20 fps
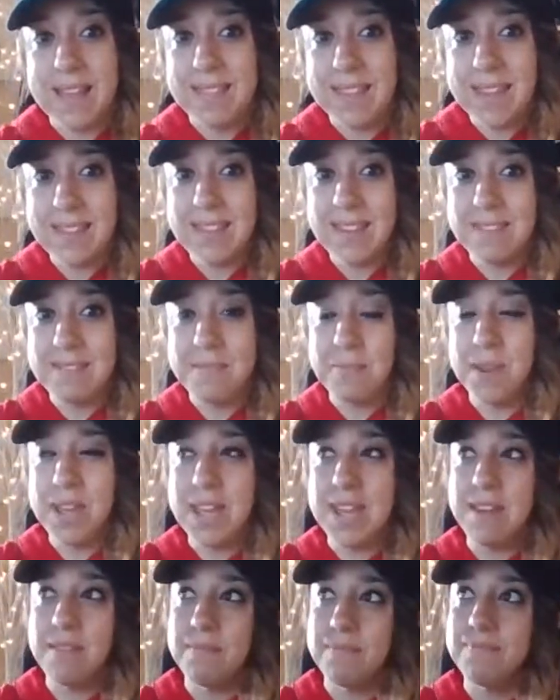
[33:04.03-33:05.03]
I think that
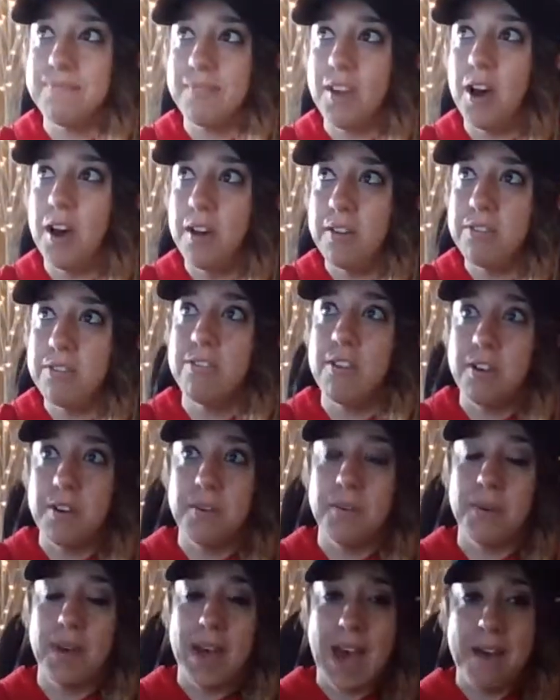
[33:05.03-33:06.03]
we
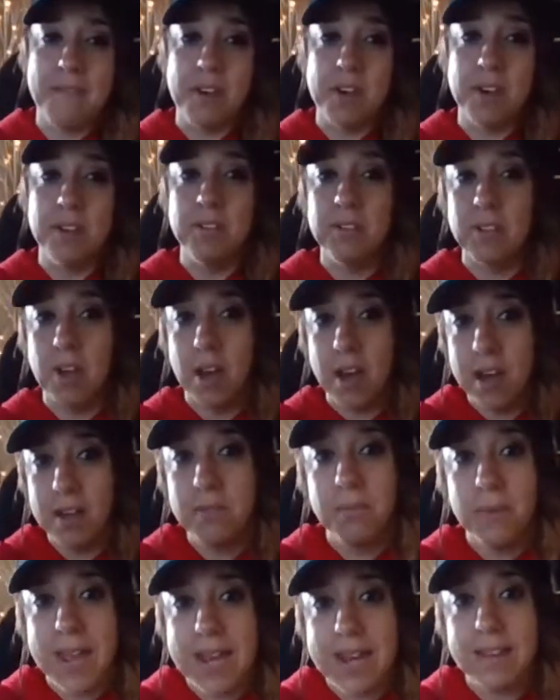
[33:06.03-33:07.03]
also have a
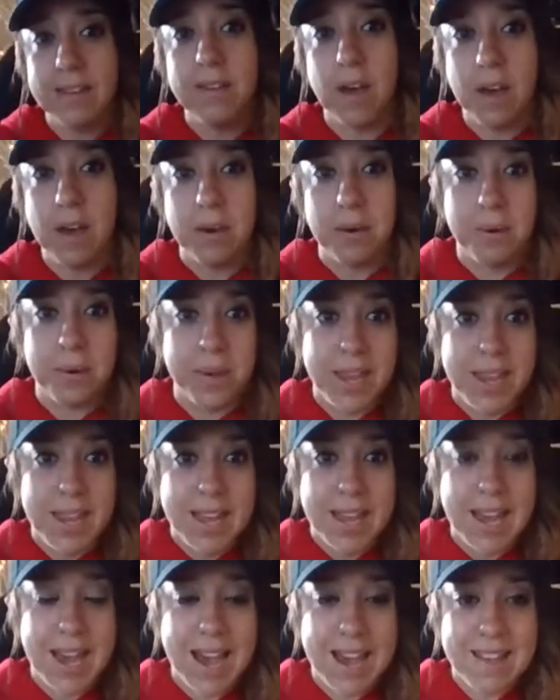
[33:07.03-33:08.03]
long way to go
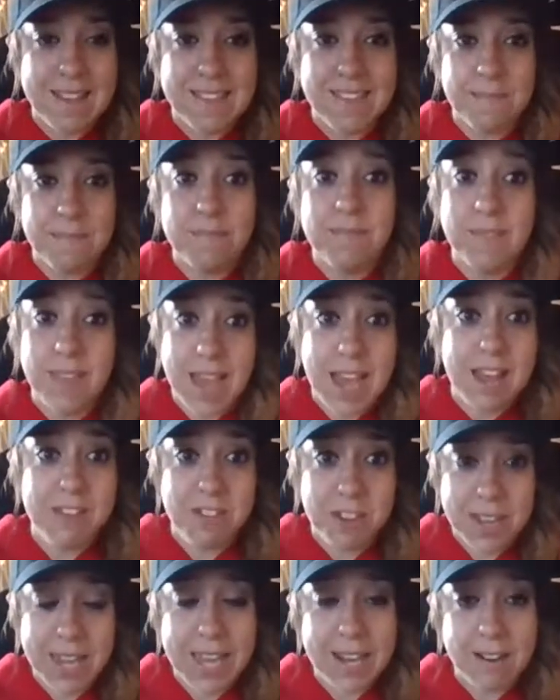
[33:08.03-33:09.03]
as
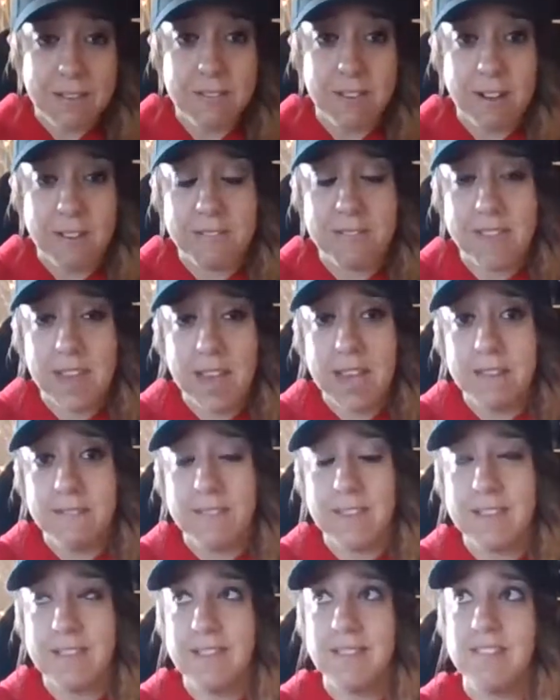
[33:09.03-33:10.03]
educators
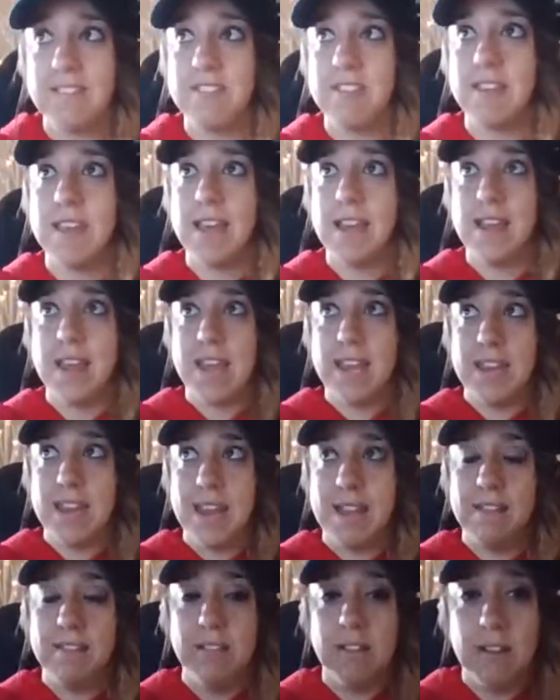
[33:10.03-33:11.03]
ourselves
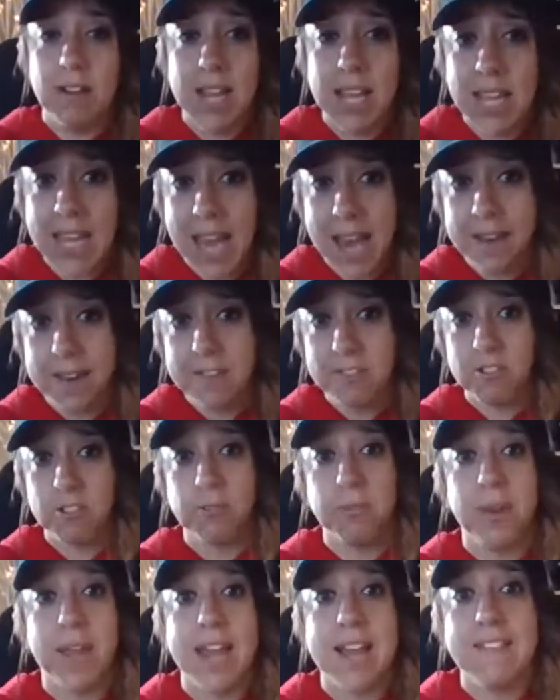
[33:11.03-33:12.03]
in learning how to
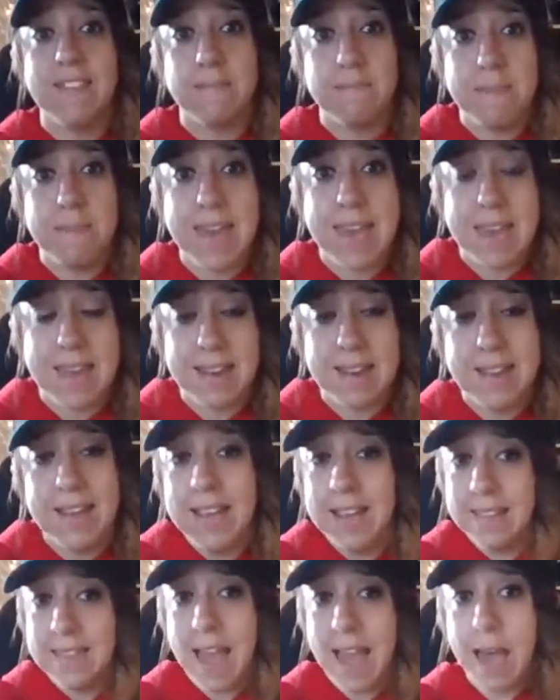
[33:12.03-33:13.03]
transmit
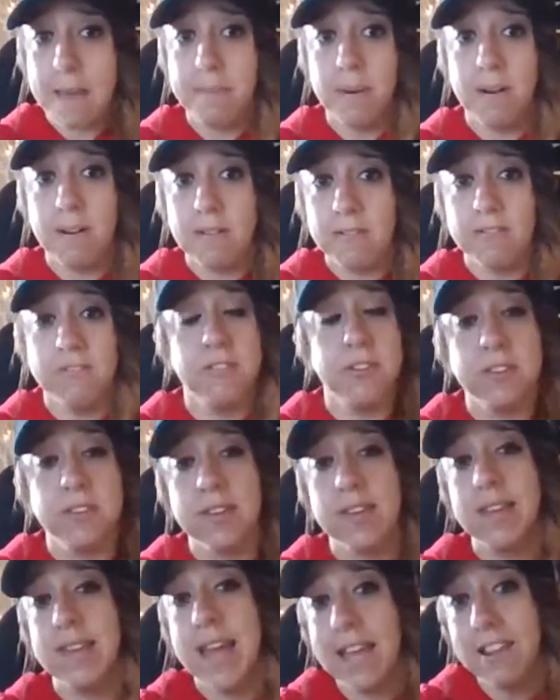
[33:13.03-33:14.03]
that personal
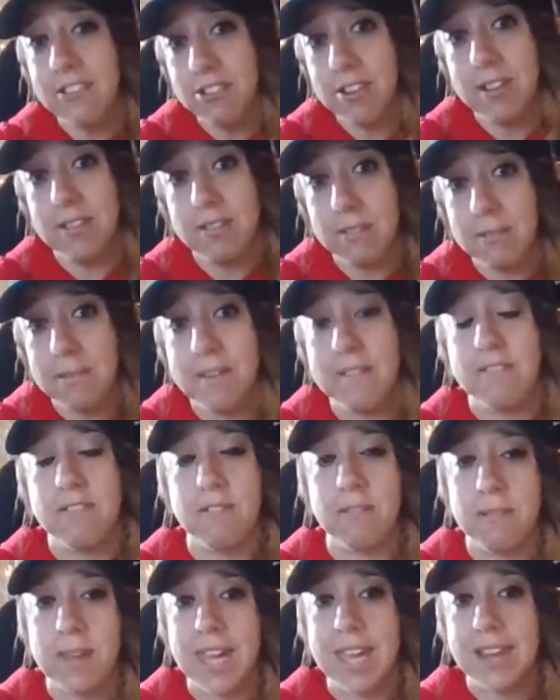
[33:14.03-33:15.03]
connection through a
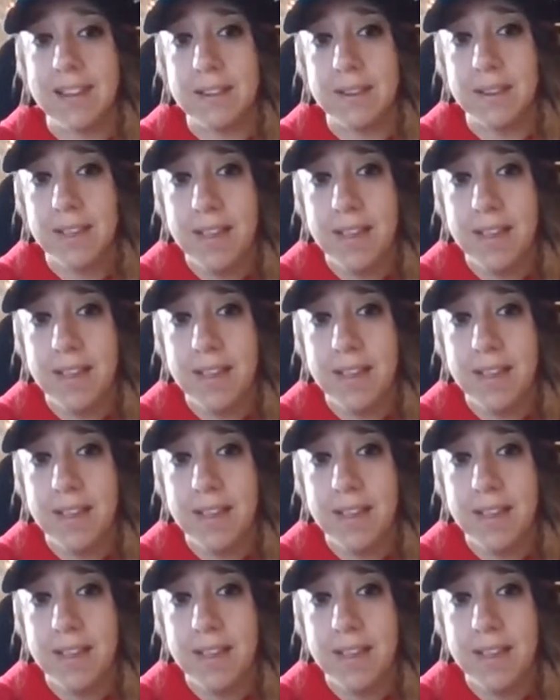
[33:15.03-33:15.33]
screen.